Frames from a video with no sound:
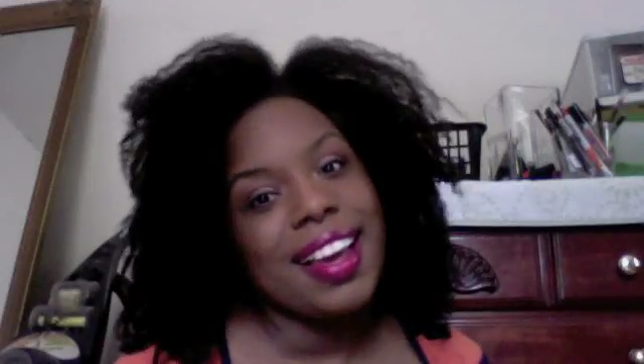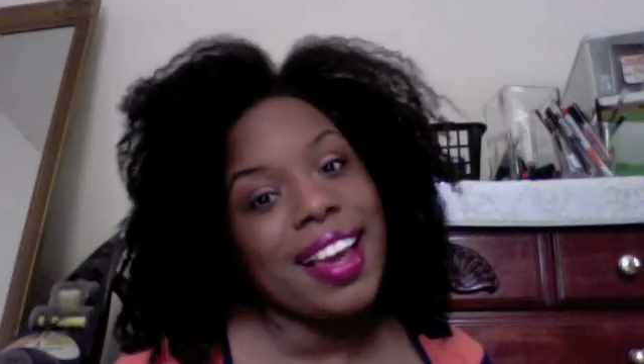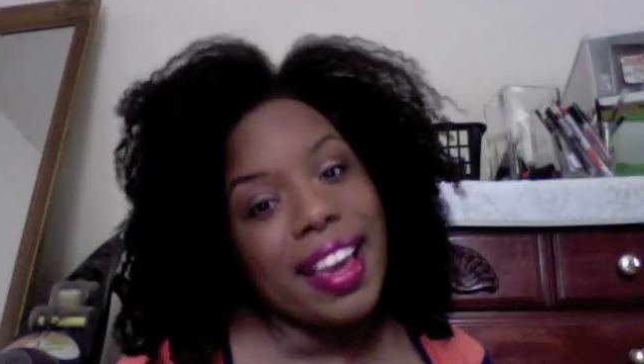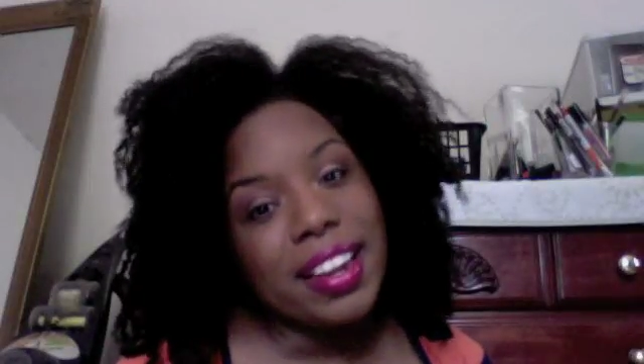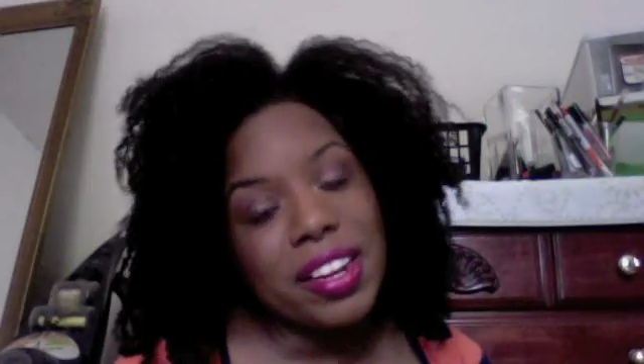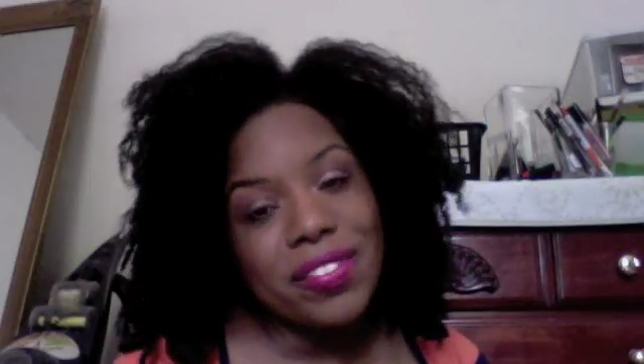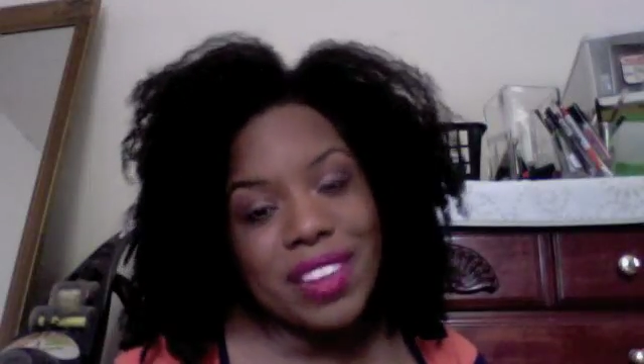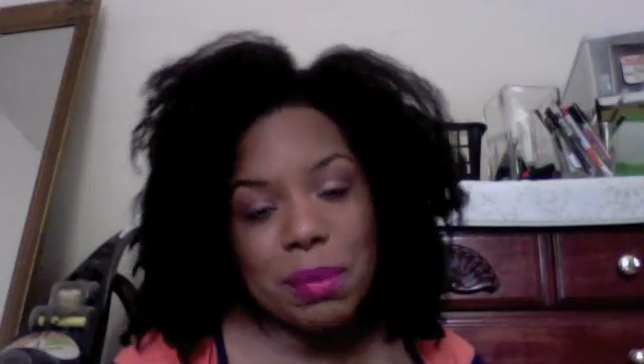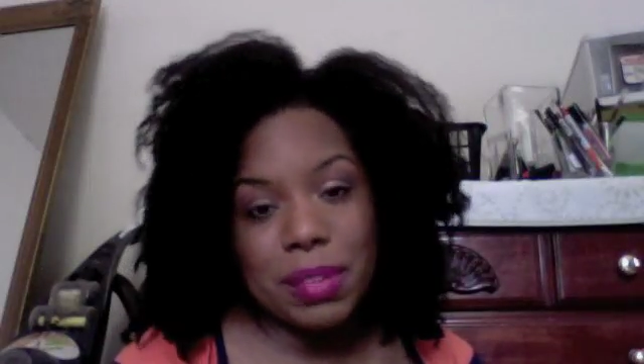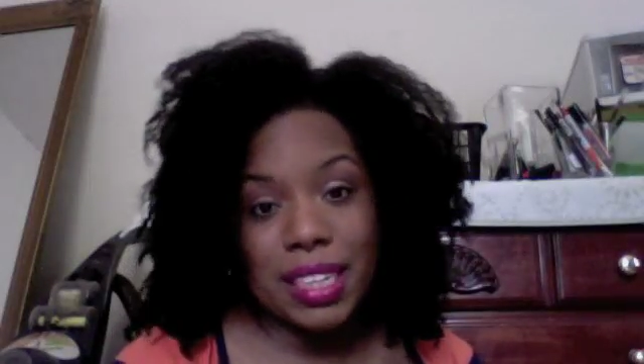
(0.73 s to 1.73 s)
Hello
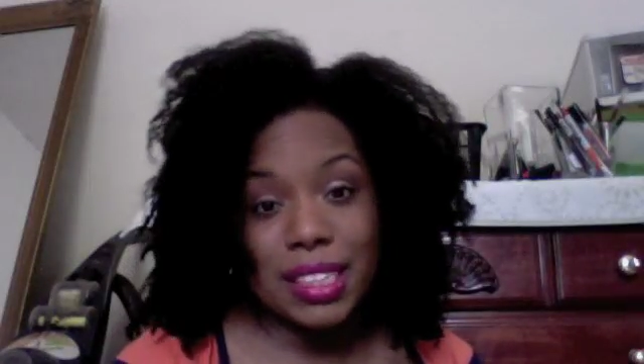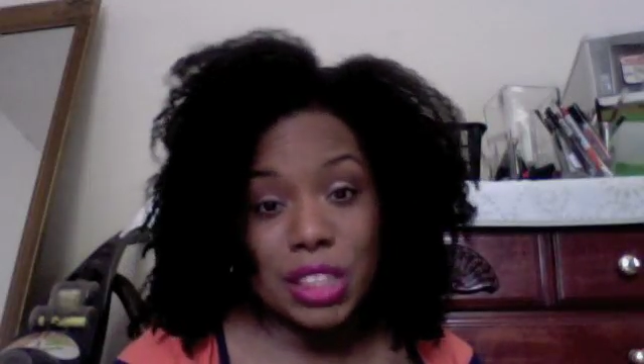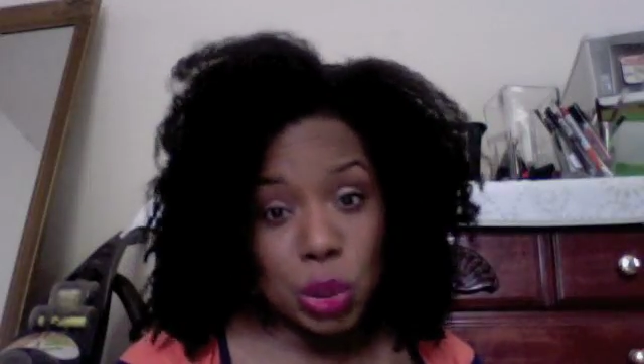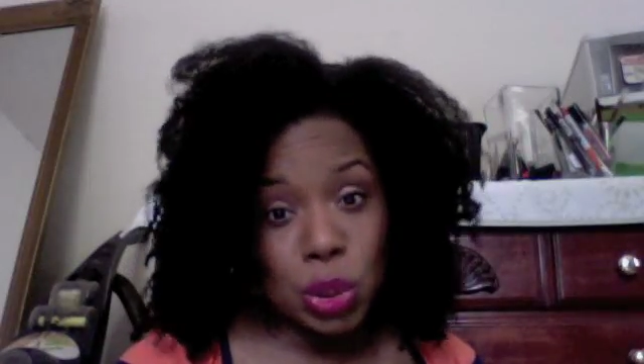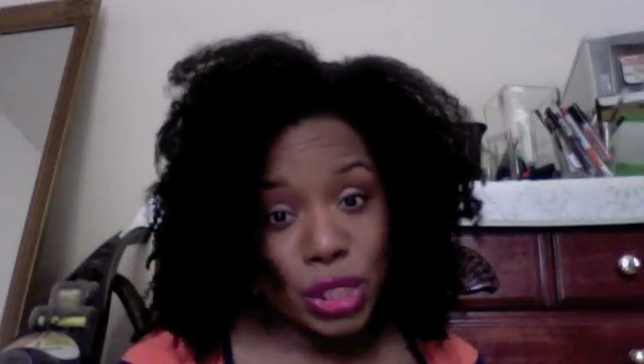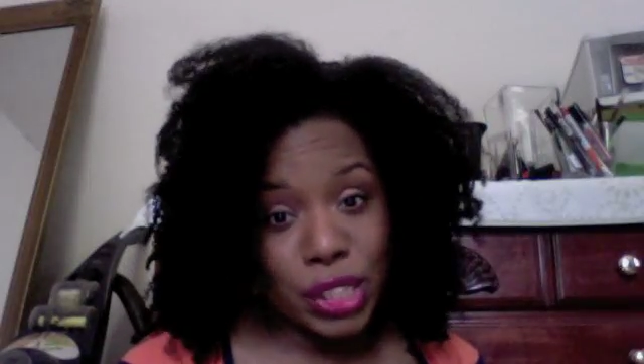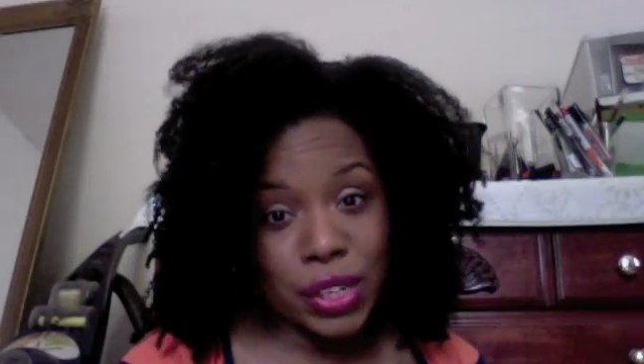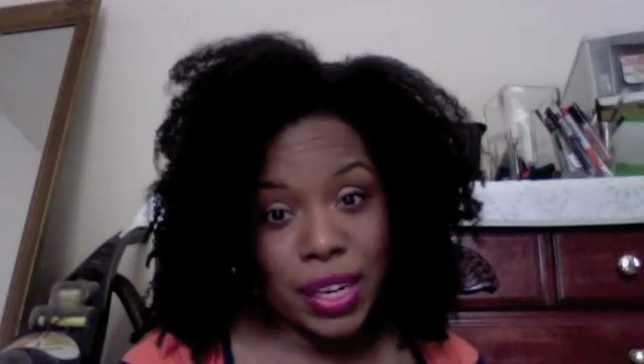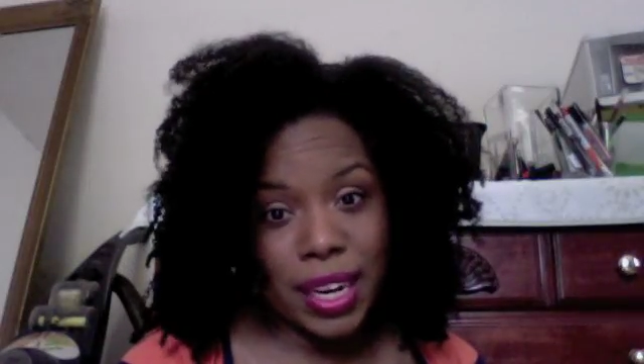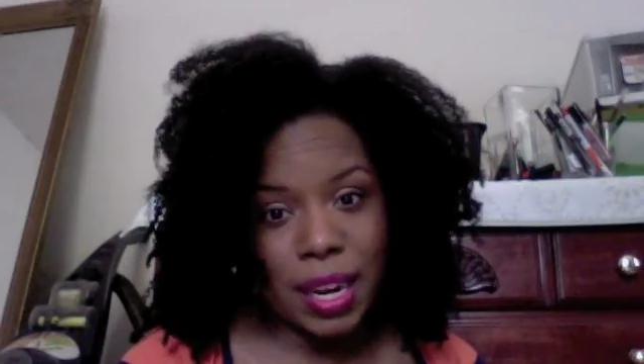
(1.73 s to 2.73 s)
family, it's True
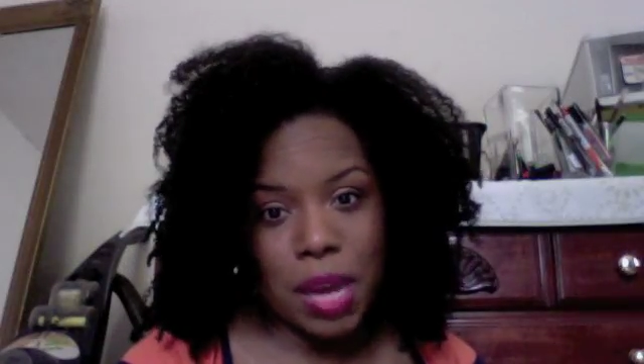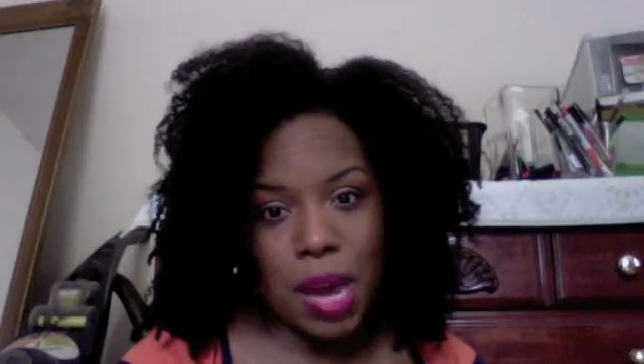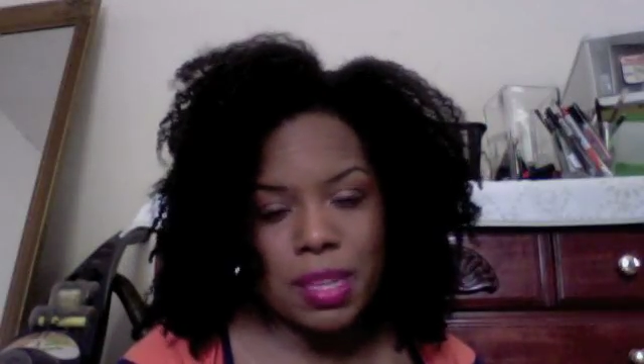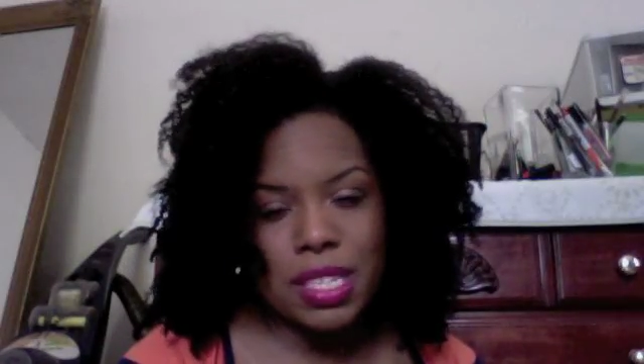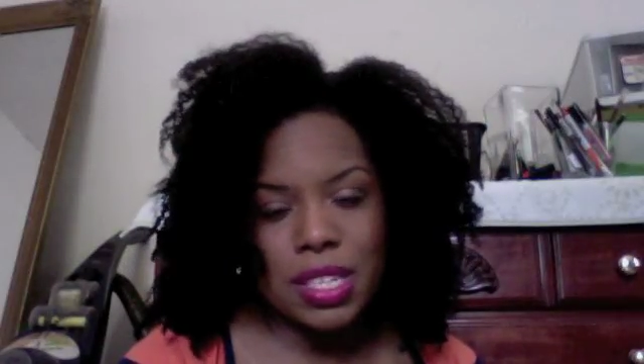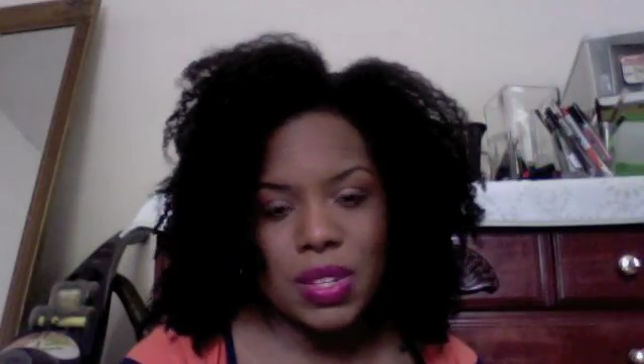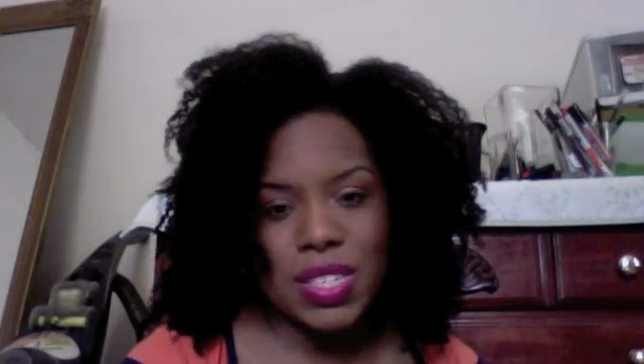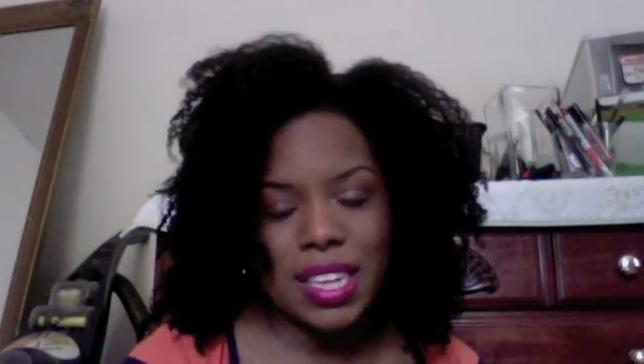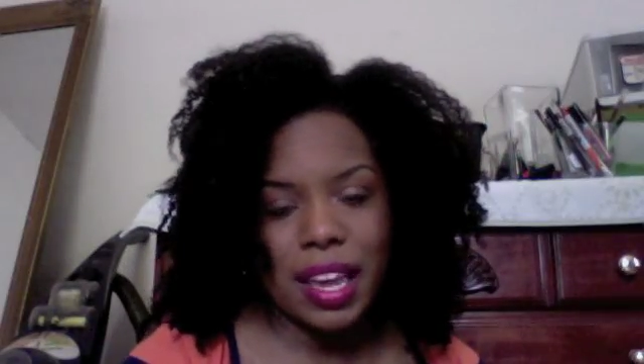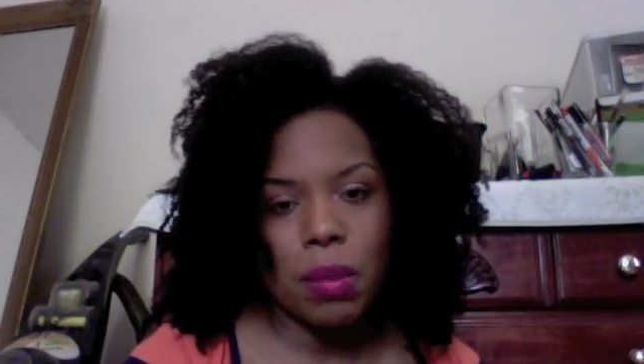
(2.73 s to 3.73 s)
Sugar and I'm coming to you
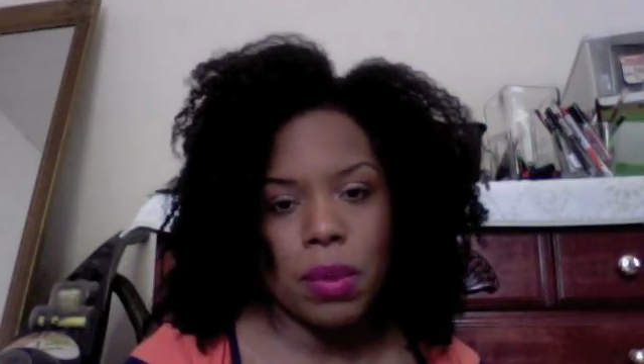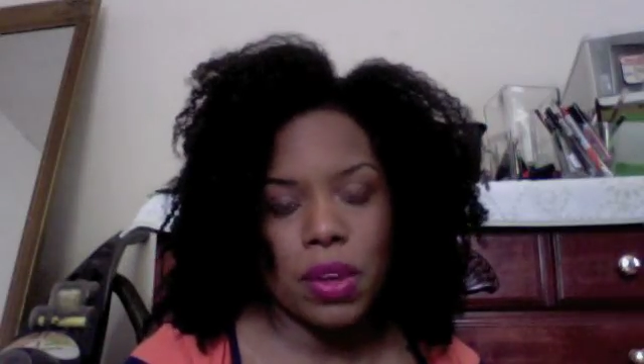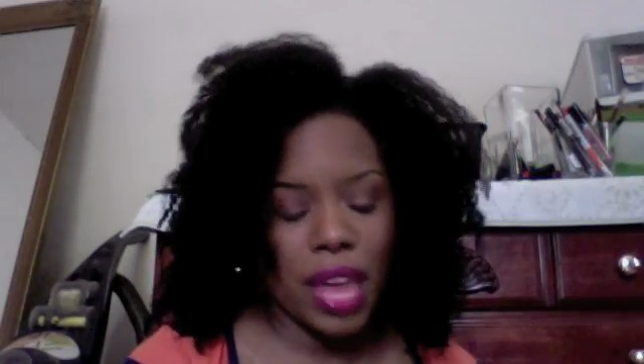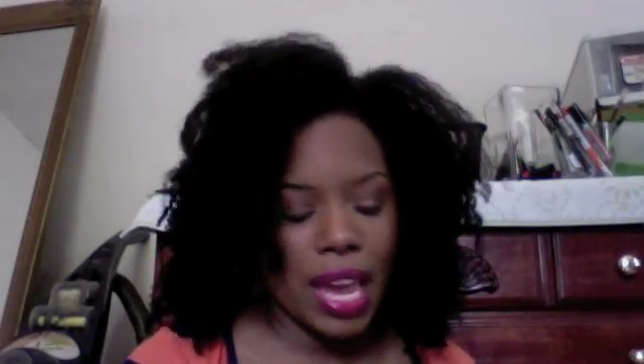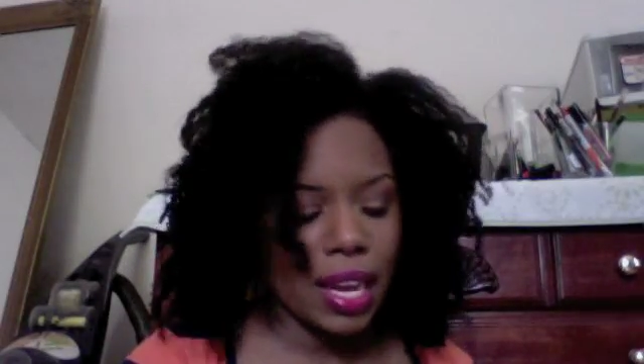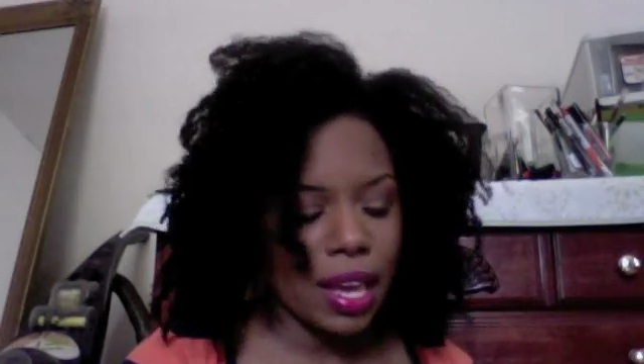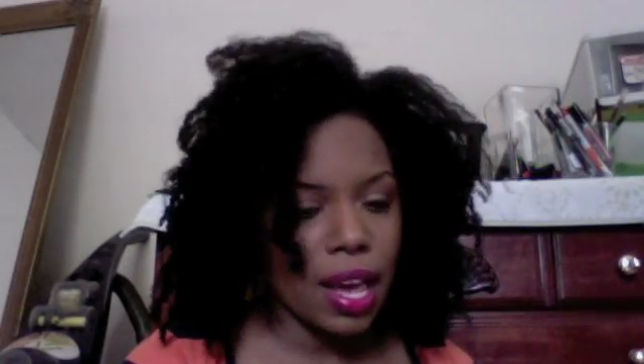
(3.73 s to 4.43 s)
today with a